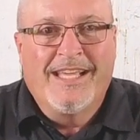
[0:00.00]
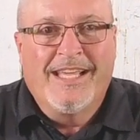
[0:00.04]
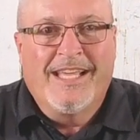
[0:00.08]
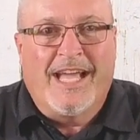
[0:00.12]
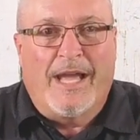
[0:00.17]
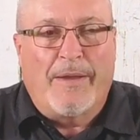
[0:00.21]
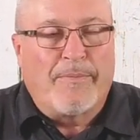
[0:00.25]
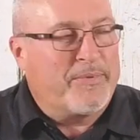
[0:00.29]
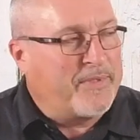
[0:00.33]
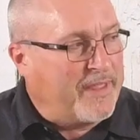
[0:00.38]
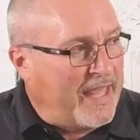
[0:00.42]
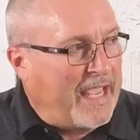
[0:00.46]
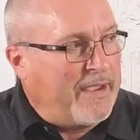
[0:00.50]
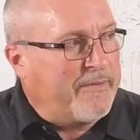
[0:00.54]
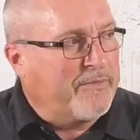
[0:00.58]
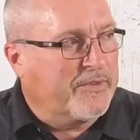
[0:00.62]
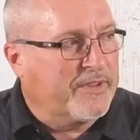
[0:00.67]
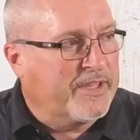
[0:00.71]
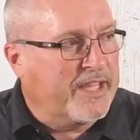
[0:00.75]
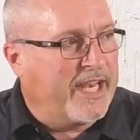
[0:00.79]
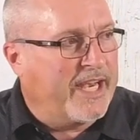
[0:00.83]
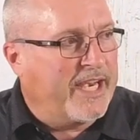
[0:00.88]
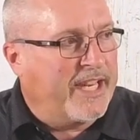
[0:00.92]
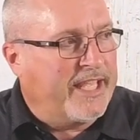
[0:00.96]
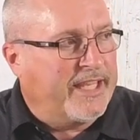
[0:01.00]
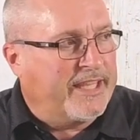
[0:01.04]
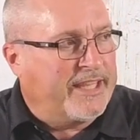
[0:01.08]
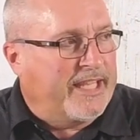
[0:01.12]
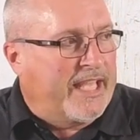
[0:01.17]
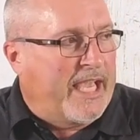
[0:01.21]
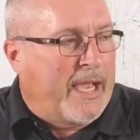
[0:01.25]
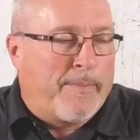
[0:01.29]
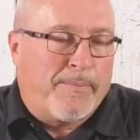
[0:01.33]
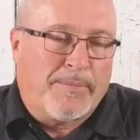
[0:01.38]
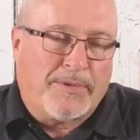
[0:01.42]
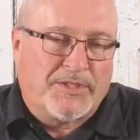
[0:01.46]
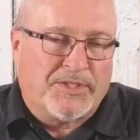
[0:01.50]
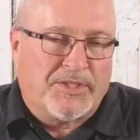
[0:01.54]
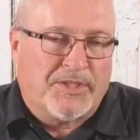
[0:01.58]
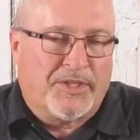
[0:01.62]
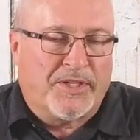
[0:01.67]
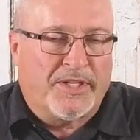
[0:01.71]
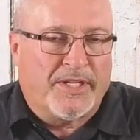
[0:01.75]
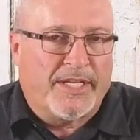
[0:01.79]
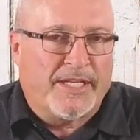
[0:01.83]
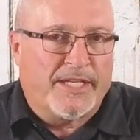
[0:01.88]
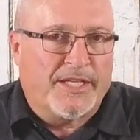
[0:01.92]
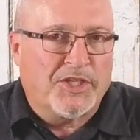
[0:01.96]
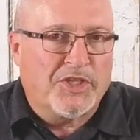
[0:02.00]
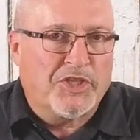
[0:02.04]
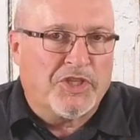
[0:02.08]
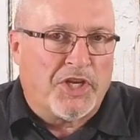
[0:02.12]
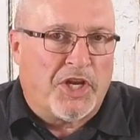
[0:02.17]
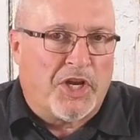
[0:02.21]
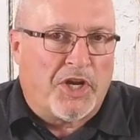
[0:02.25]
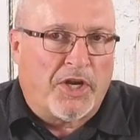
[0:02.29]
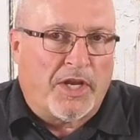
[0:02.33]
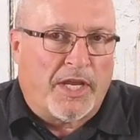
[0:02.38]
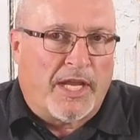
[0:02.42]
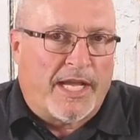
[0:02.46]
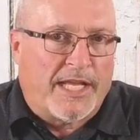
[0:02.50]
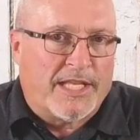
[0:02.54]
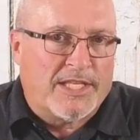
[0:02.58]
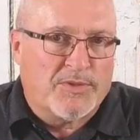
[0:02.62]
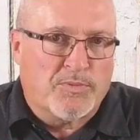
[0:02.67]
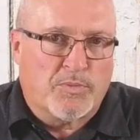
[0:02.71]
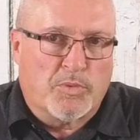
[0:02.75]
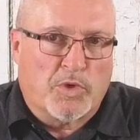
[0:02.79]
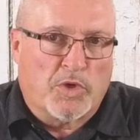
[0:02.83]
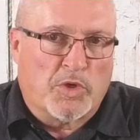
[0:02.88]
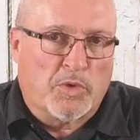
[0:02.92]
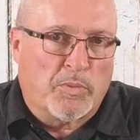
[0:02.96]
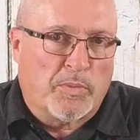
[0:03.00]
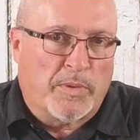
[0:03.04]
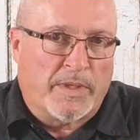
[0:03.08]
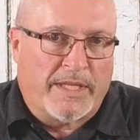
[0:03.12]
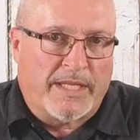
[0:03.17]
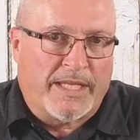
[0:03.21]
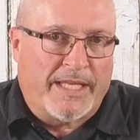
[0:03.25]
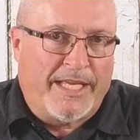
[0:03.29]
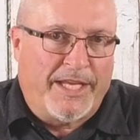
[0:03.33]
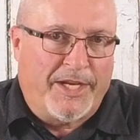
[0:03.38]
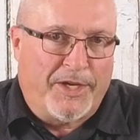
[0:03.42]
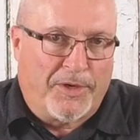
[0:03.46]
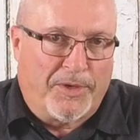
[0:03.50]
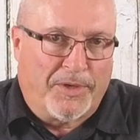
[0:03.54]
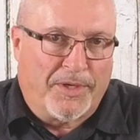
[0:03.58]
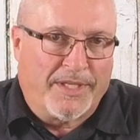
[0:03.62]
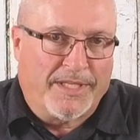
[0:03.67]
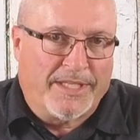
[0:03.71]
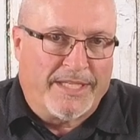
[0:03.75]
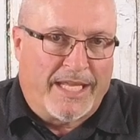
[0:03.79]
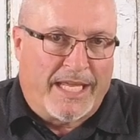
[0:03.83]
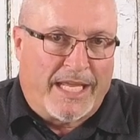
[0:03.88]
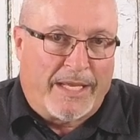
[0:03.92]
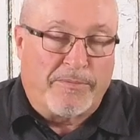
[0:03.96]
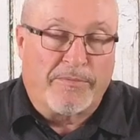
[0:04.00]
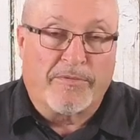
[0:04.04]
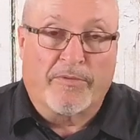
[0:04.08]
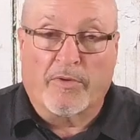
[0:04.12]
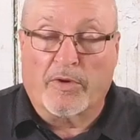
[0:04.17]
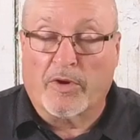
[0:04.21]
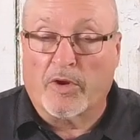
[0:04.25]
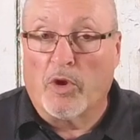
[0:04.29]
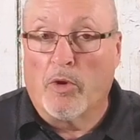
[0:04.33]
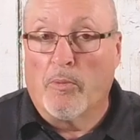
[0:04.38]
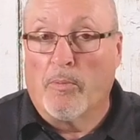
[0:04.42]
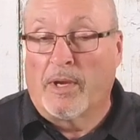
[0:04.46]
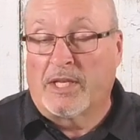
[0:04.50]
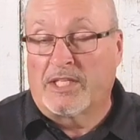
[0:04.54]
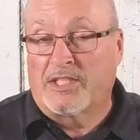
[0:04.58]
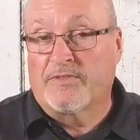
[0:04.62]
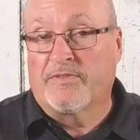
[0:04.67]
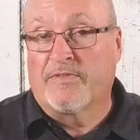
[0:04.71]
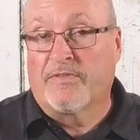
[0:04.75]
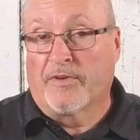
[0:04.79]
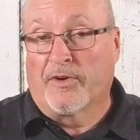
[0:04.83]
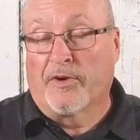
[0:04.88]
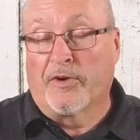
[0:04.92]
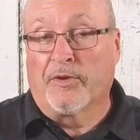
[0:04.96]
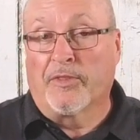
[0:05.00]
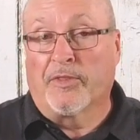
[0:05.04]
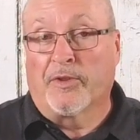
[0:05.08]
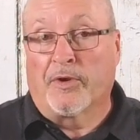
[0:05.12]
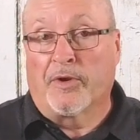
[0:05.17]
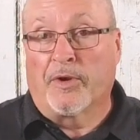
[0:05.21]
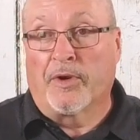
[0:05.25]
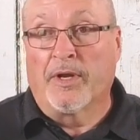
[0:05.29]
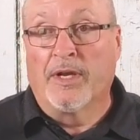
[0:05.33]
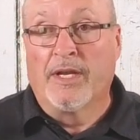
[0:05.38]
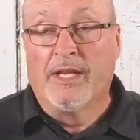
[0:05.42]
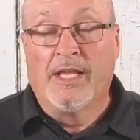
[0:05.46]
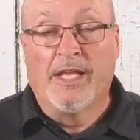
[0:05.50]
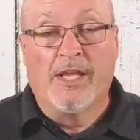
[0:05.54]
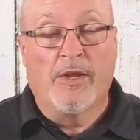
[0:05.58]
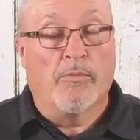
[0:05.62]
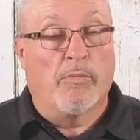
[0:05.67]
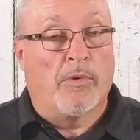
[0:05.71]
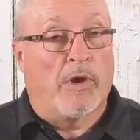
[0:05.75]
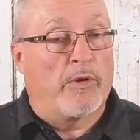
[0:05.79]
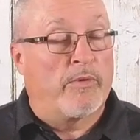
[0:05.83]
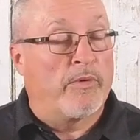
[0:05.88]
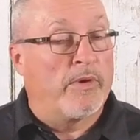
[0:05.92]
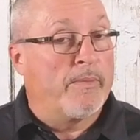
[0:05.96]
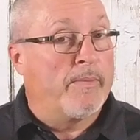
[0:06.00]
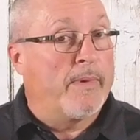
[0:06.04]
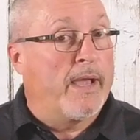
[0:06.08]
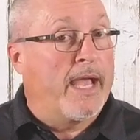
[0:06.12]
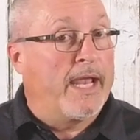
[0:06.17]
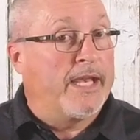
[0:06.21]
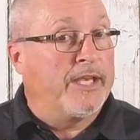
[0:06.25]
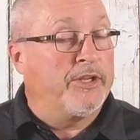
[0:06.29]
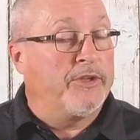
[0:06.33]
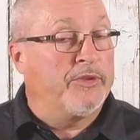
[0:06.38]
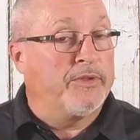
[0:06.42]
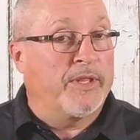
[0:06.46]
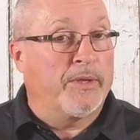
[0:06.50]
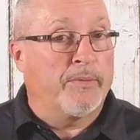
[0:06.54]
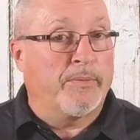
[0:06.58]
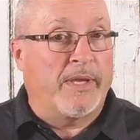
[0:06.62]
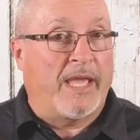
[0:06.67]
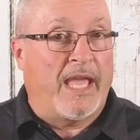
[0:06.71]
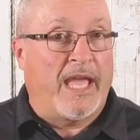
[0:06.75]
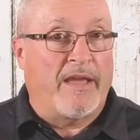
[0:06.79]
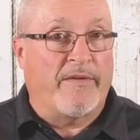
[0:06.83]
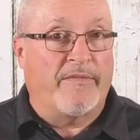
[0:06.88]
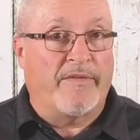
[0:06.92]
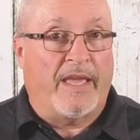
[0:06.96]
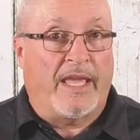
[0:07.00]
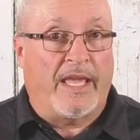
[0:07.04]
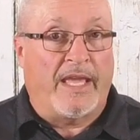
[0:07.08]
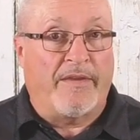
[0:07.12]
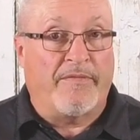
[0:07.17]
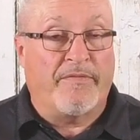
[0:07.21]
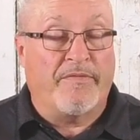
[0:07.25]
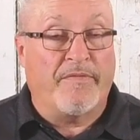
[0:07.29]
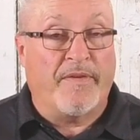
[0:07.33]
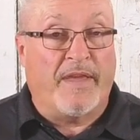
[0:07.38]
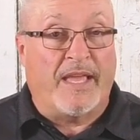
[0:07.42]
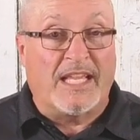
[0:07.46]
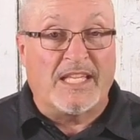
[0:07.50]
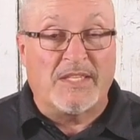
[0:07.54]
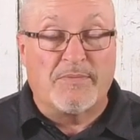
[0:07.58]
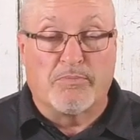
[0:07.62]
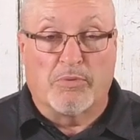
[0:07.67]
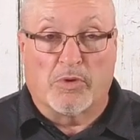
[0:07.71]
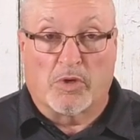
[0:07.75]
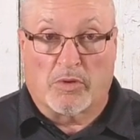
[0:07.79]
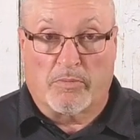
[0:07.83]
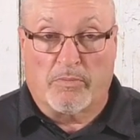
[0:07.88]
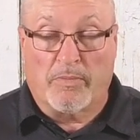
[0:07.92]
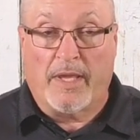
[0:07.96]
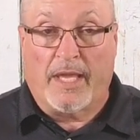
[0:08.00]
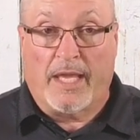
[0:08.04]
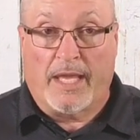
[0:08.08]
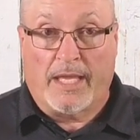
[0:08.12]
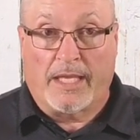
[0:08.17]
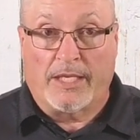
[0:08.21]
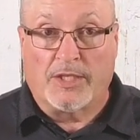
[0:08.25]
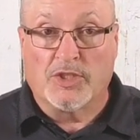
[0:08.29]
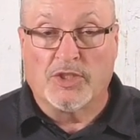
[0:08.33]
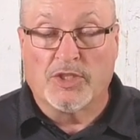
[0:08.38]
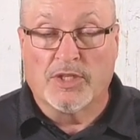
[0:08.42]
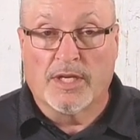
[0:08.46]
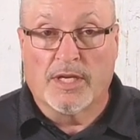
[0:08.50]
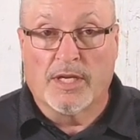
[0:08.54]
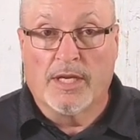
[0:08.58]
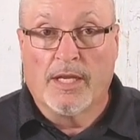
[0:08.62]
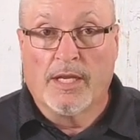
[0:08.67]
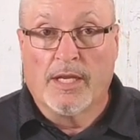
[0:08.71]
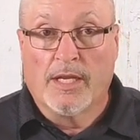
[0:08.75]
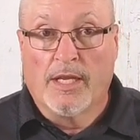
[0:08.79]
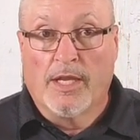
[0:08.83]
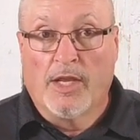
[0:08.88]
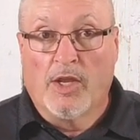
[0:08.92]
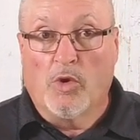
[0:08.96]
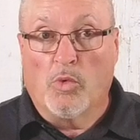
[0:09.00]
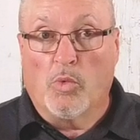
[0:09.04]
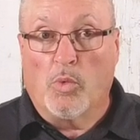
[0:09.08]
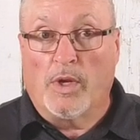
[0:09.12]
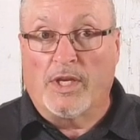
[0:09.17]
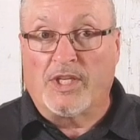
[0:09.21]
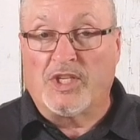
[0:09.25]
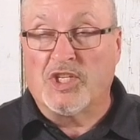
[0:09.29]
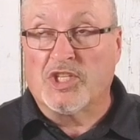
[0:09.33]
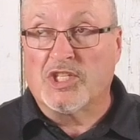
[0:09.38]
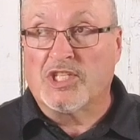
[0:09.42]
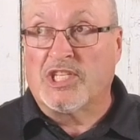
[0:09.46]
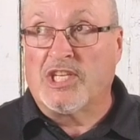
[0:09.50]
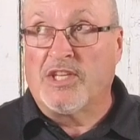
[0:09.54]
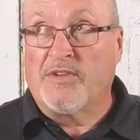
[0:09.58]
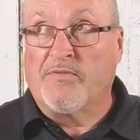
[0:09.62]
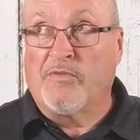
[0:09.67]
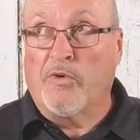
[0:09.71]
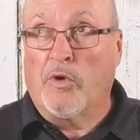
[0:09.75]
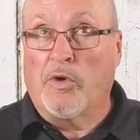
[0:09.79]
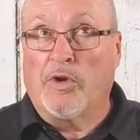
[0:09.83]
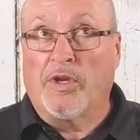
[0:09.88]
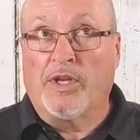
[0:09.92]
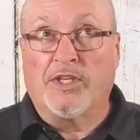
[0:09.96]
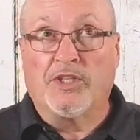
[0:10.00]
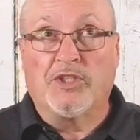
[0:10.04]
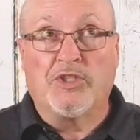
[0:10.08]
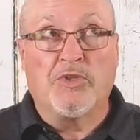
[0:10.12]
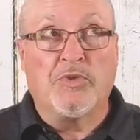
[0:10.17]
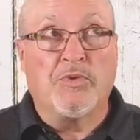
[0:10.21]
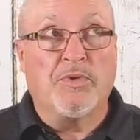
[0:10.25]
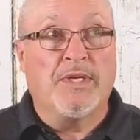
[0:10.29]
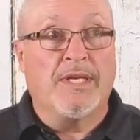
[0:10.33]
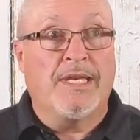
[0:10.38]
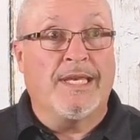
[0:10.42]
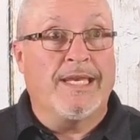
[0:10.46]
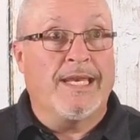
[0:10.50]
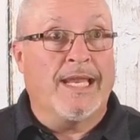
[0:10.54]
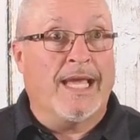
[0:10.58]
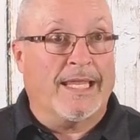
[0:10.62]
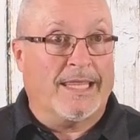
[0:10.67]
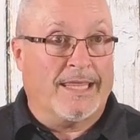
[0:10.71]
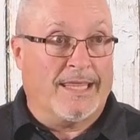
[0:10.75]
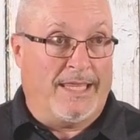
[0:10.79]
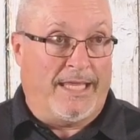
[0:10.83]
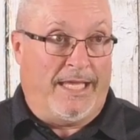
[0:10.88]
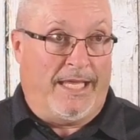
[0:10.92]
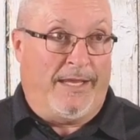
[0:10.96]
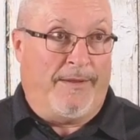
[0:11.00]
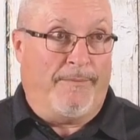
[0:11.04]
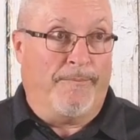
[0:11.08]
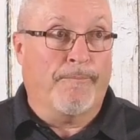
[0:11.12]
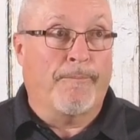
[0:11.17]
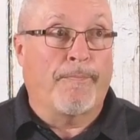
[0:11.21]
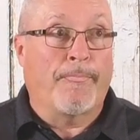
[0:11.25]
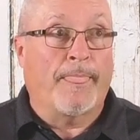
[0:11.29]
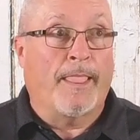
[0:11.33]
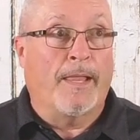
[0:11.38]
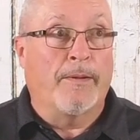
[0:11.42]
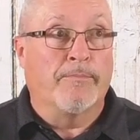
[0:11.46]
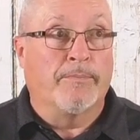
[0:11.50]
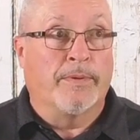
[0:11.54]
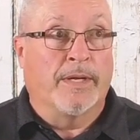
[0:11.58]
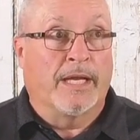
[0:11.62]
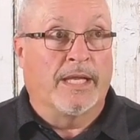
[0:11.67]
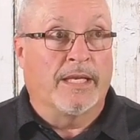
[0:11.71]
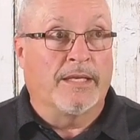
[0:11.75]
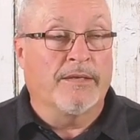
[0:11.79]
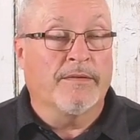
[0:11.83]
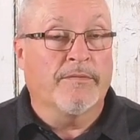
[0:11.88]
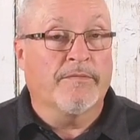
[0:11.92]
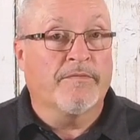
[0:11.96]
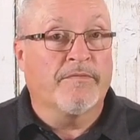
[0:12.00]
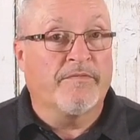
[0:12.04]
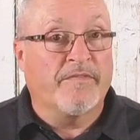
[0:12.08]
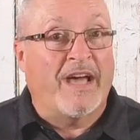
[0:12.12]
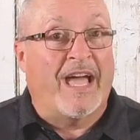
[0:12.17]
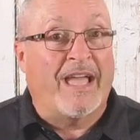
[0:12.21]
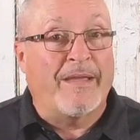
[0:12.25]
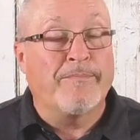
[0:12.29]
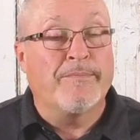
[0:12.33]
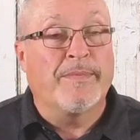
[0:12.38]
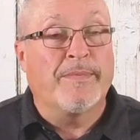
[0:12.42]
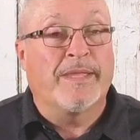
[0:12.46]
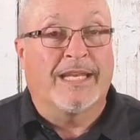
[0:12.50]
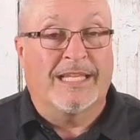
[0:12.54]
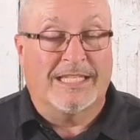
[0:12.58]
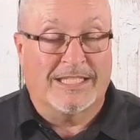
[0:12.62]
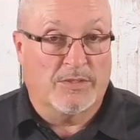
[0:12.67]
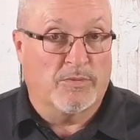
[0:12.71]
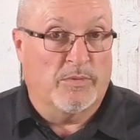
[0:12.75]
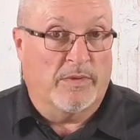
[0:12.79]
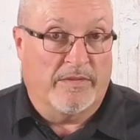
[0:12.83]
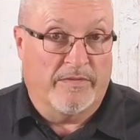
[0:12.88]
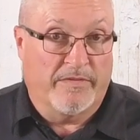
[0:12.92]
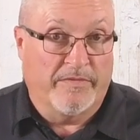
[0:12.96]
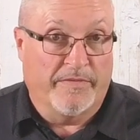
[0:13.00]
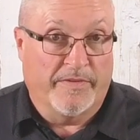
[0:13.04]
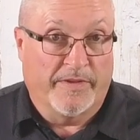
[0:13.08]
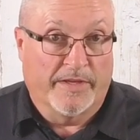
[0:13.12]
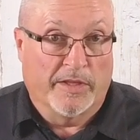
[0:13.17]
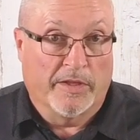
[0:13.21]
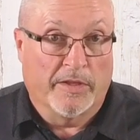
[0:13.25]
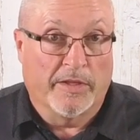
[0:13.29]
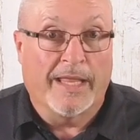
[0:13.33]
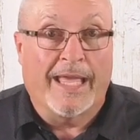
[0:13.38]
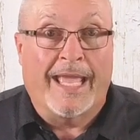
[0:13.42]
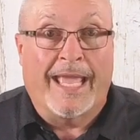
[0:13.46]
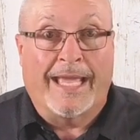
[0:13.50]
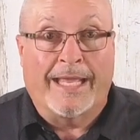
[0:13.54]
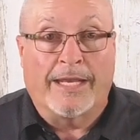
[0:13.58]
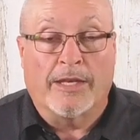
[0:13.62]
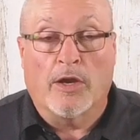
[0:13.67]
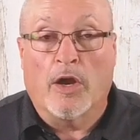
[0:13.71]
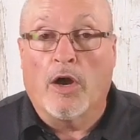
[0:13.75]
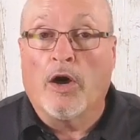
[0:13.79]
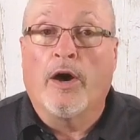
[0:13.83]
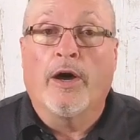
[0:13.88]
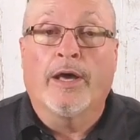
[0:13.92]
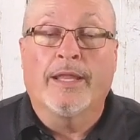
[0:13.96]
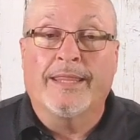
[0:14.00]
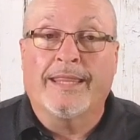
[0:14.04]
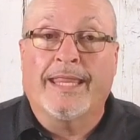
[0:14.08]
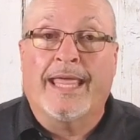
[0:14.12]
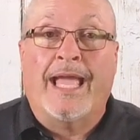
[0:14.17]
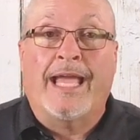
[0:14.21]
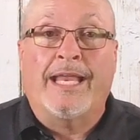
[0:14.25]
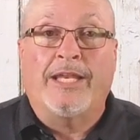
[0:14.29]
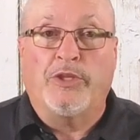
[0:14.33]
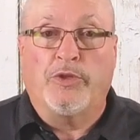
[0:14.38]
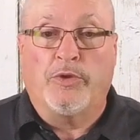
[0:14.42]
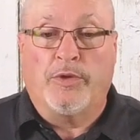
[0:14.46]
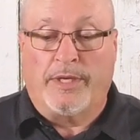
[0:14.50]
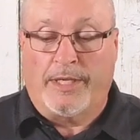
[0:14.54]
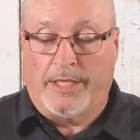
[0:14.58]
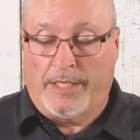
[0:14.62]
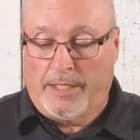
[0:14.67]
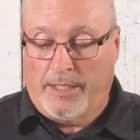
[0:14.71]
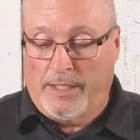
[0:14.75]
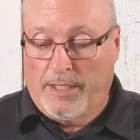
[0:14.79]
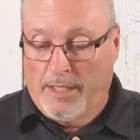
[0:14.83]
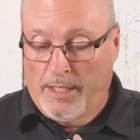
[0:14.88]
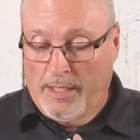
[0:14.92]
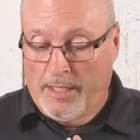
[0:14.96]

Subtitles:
I'm thankful that I get the opportunity to share God's Word with you here today. Before I go much further, I want to remind you that we have a Facebook page, which is devoted to nothing but 5 Minutes with Phil. And on that, you could